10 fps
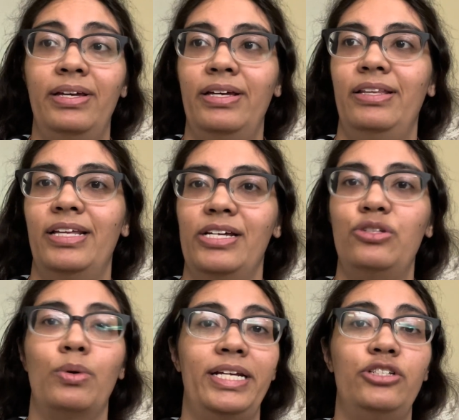the
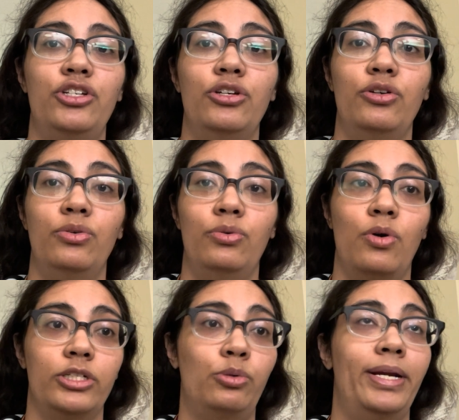22
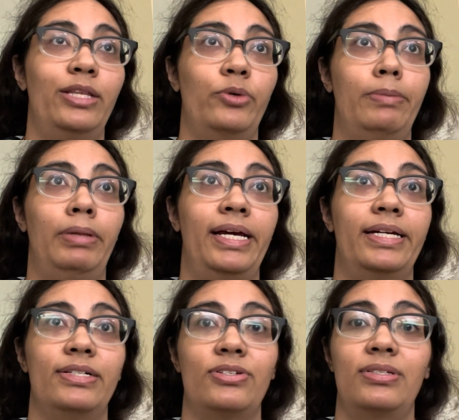or 23
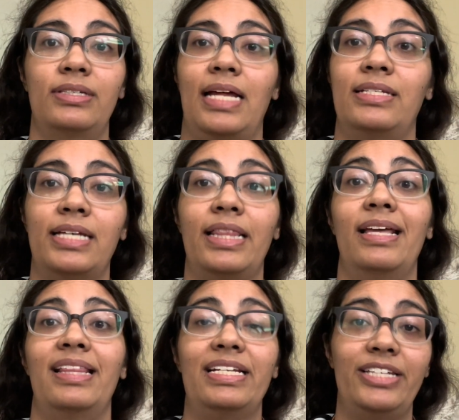players that said that
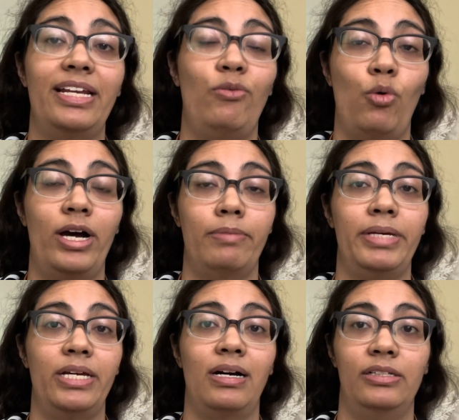they didn't want to be
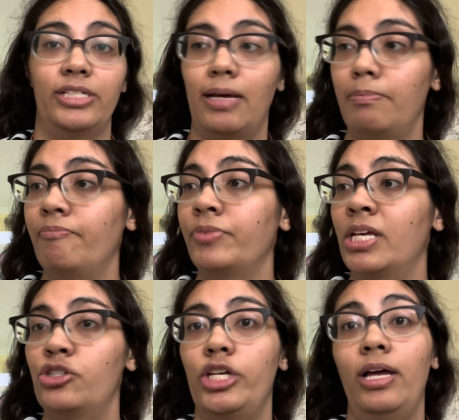called up.
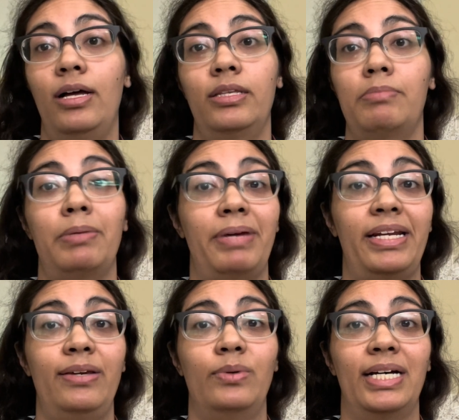She called them up
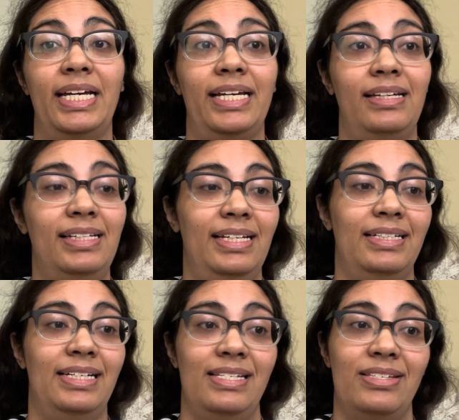anyway,
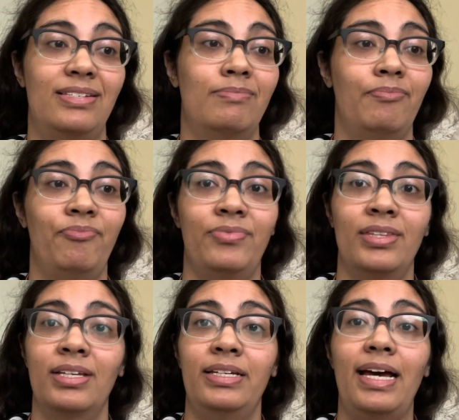and
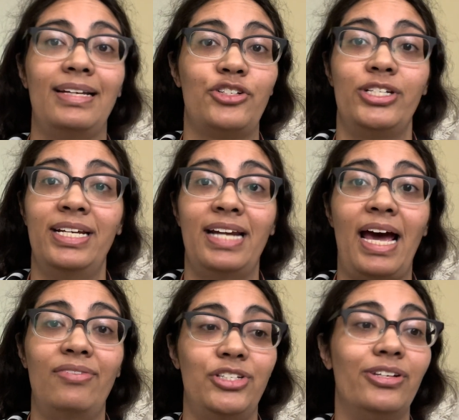yeah, she didn't
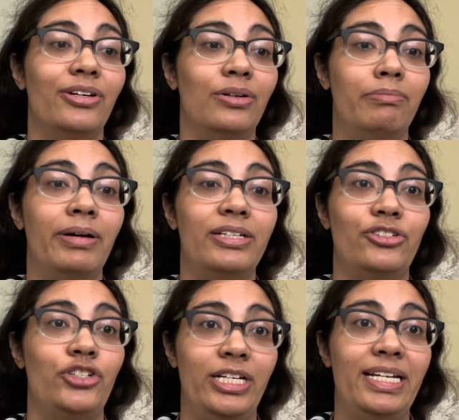have to, but
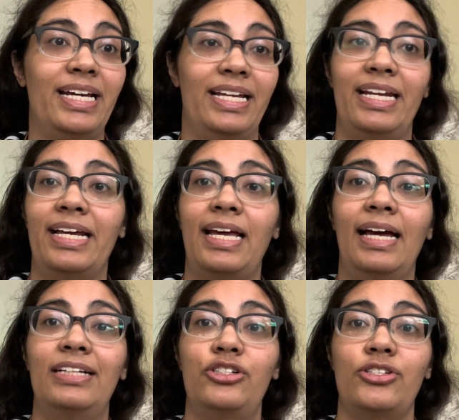she did. And it
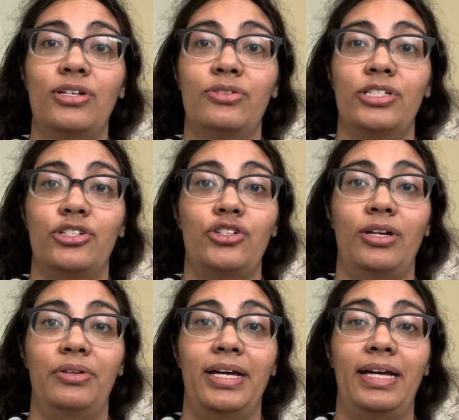kind of just goes to
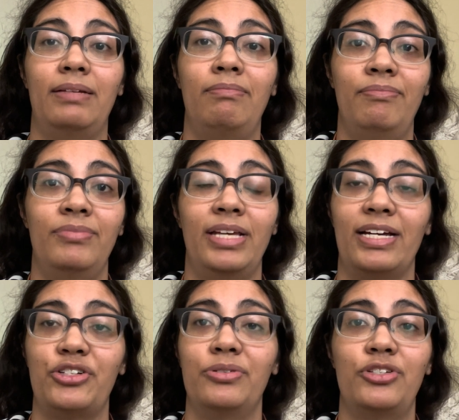show that, yeah,
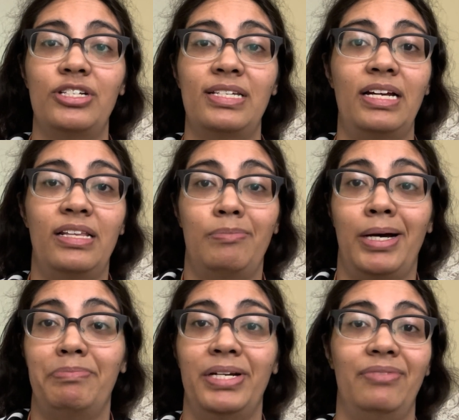she was just another
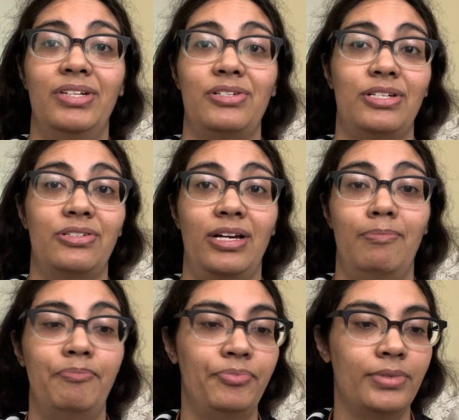puppet of the
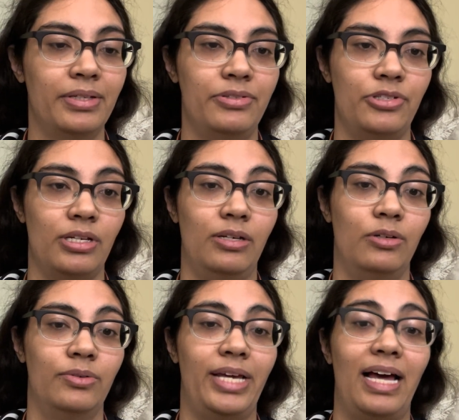system.
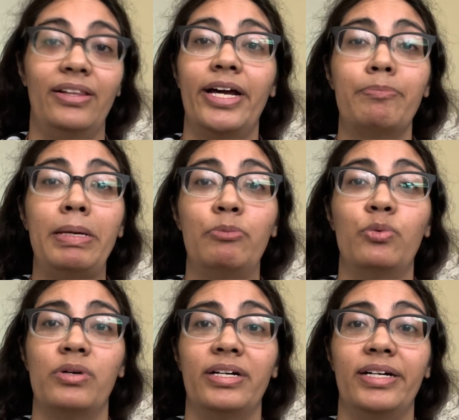So yeah, a lot of people
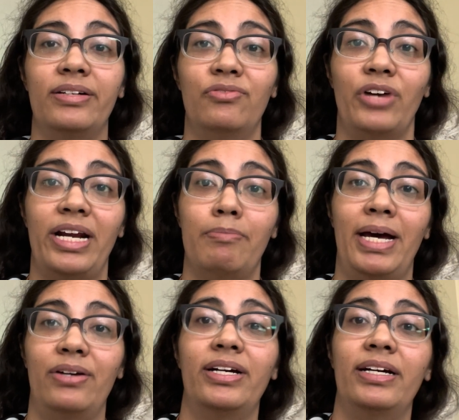were right
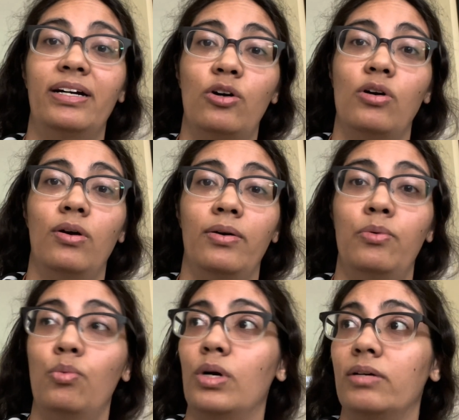about her, or
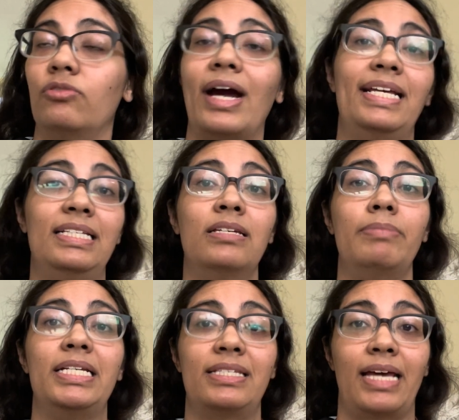were right to
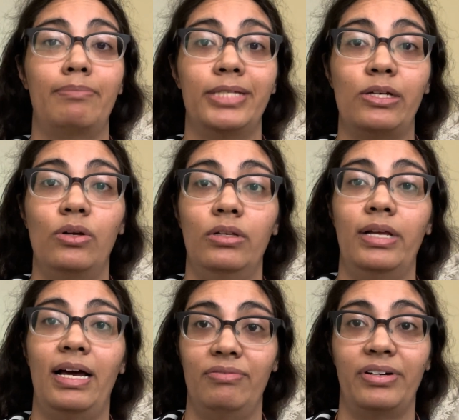be skeptical
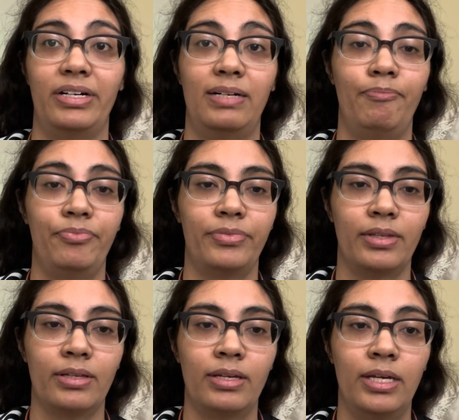of her.
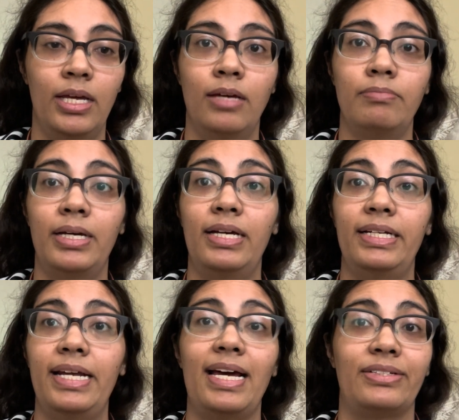But
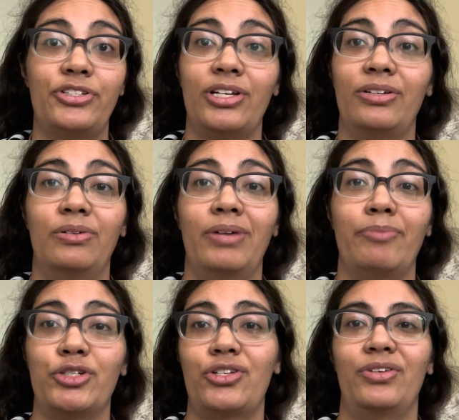yeah, so I'm
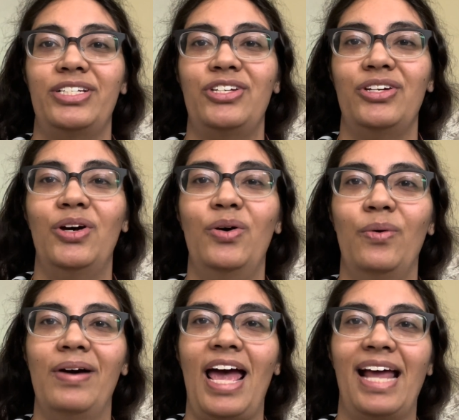just going
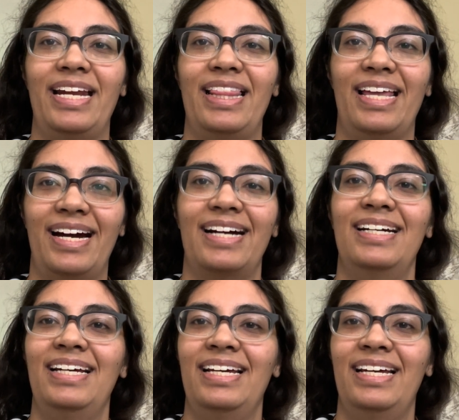to end it there.
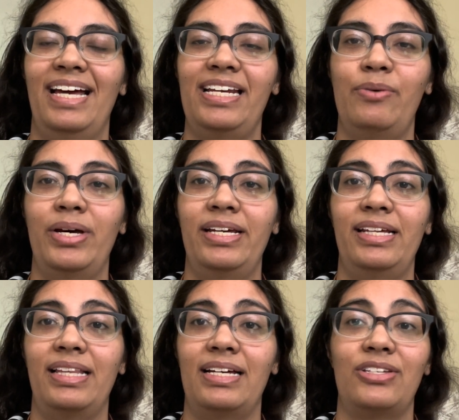Anyway,
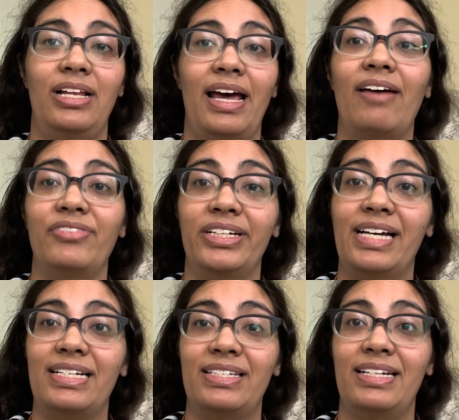that is all I have for you
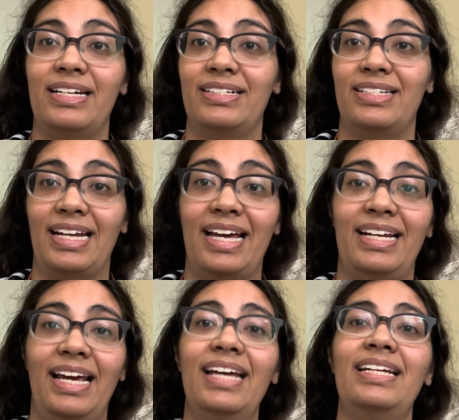guys today or tonight,
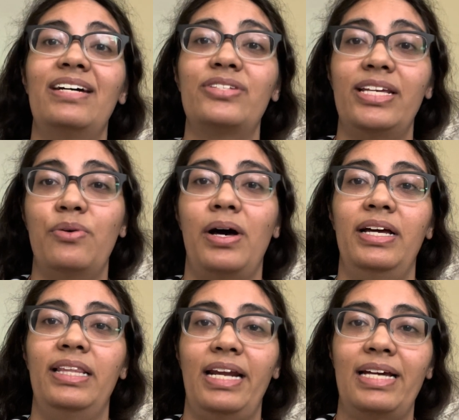and I'll see you all
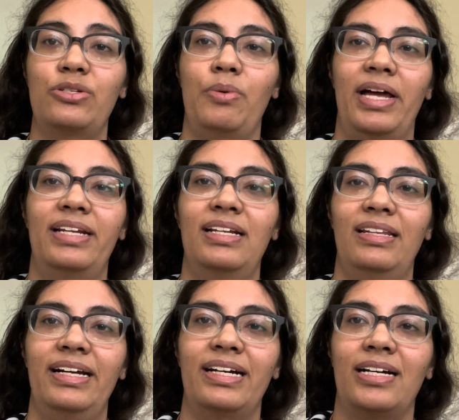in the next one.
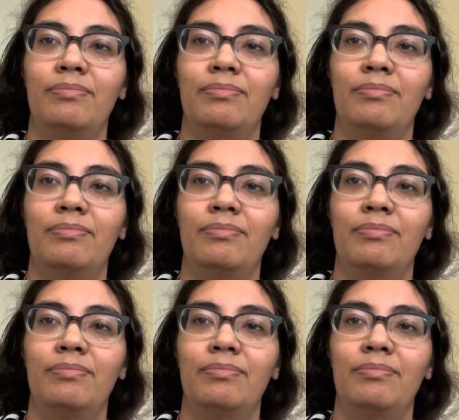Later.